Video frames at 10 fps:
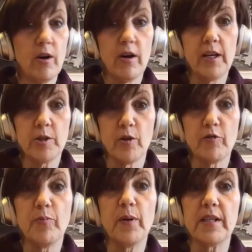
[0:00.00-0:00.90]
heard of,
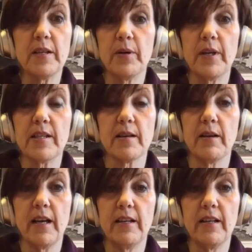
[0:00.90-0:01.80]
but it's
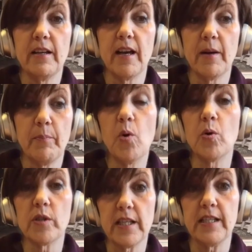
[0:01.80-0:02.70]
a
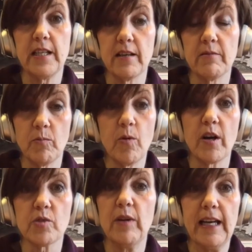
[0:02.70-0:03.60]
port city that
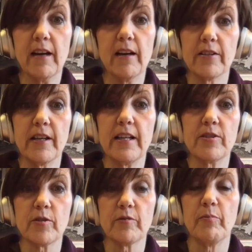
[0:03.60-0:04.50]
works really hard, and it
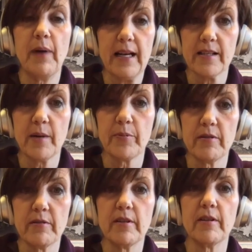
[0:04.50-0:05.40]
sort of backs up
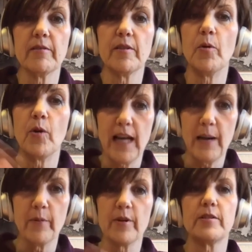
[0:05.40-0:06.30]
the more
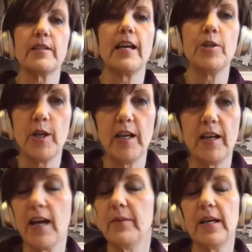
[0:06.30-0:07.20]
glamorous Tianjin
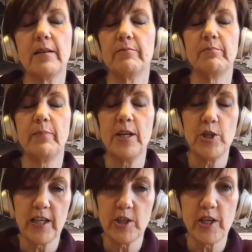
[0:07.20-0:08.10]
and
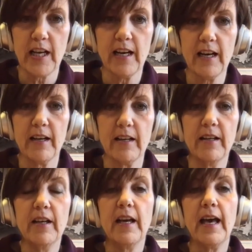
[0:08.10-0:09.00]
Beijing or Shanghai.
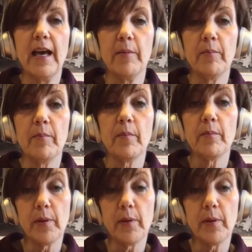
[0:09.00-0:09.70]
But